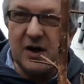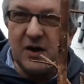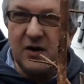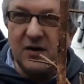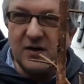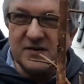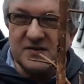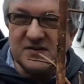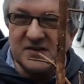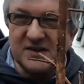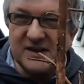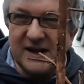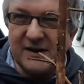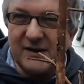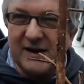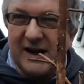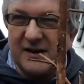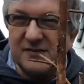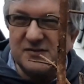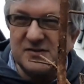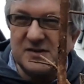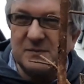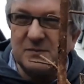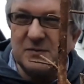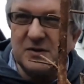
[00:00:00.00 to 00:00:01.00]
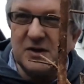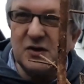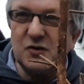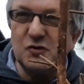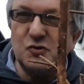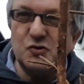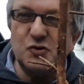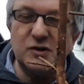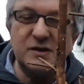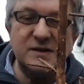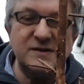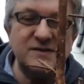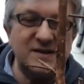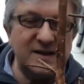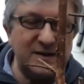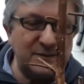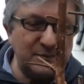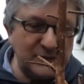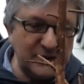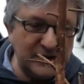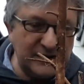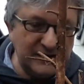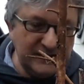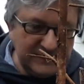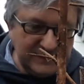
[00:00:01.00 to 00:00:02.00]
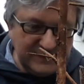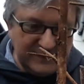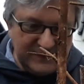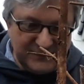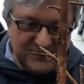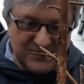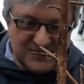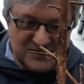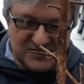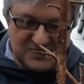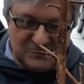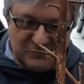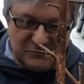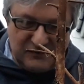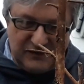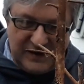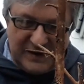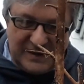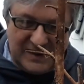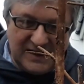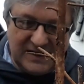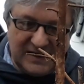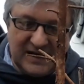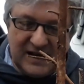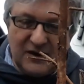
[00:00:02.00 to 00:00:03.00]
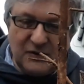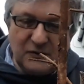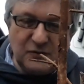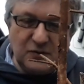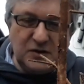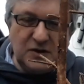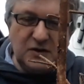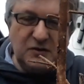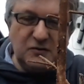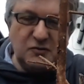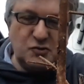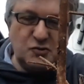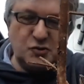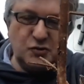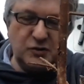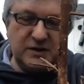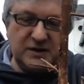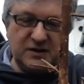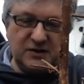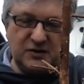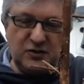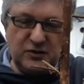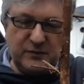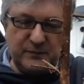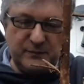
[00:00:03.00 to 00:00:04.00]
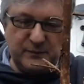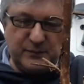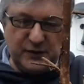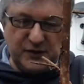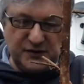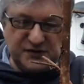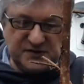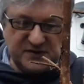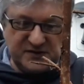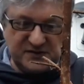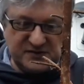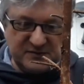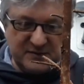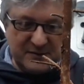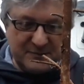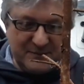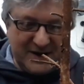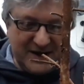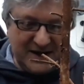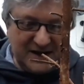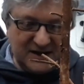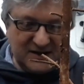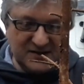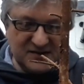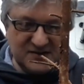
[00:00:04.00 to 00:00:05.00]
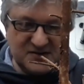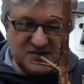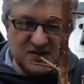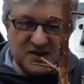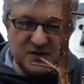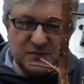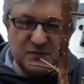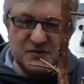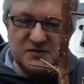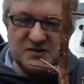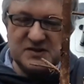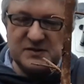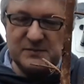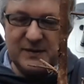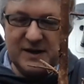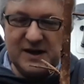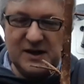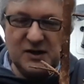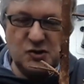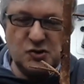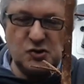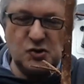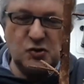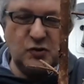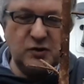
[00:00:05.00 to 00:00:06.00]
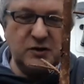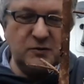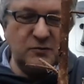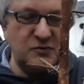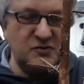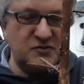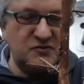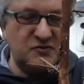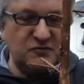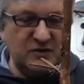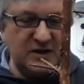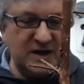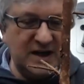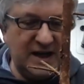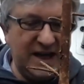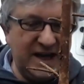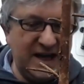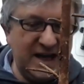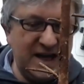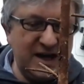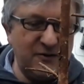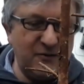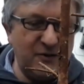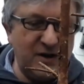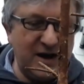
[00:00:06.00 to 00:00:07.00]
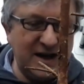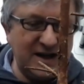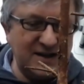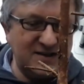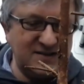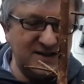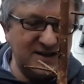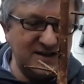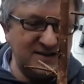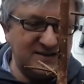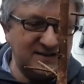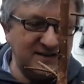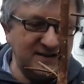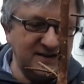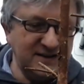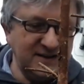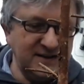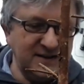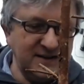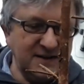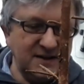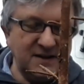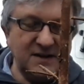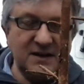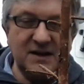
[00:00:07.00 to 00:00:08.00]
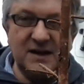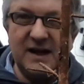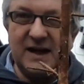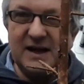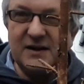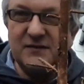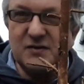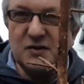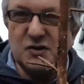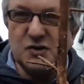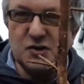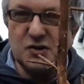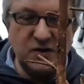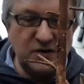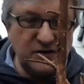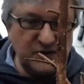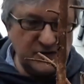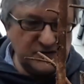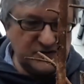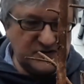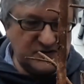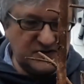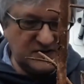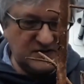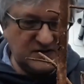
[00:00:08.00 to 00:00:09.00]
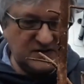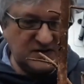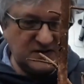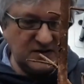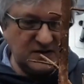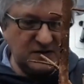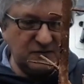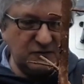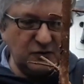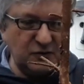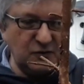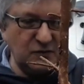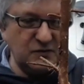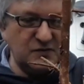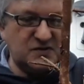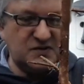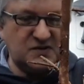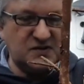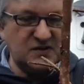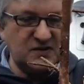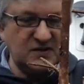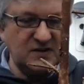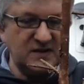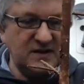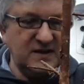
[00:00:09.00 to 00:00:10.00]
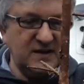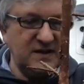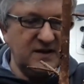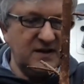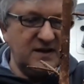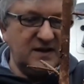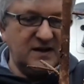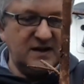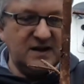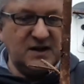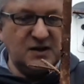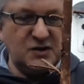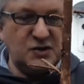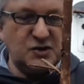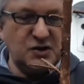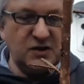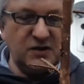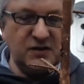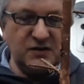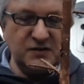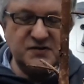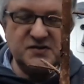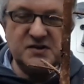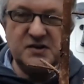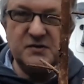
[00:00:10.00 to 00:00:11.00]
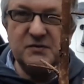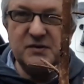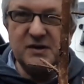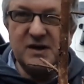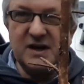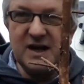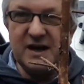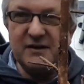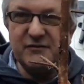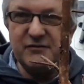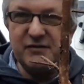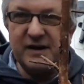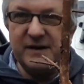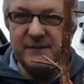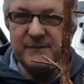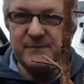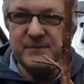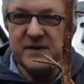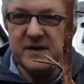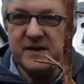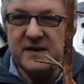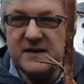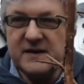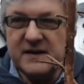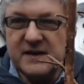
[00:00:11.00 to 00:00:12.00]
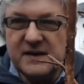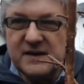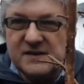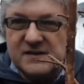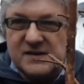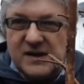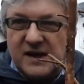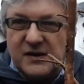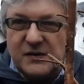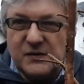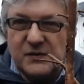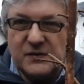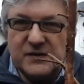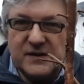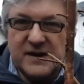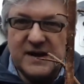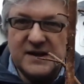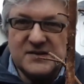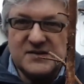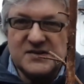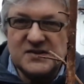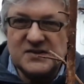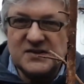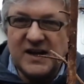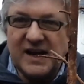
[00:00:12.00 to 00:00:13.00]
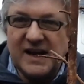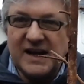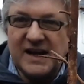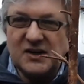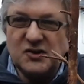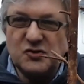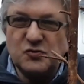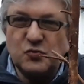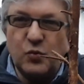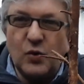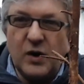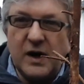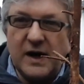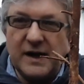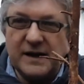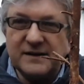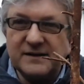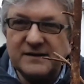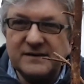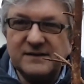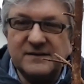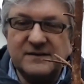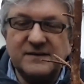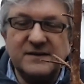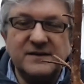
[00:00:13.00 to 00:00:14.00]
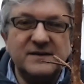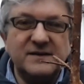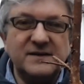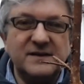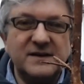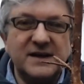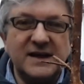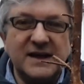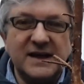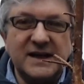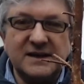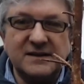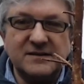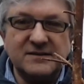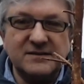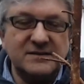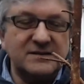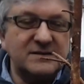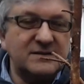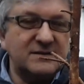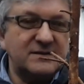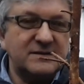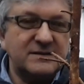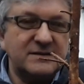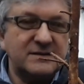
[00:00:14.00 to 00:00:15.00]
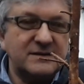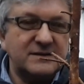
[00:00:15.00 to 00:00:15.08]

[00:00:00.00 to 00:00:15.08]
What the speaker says: bark, so that'll have some nutrients in, but this is a fairly low nutrient compost, because my main concern was to make sure it was really aerated and gave the roots a chance to recover. So that's stage 1 in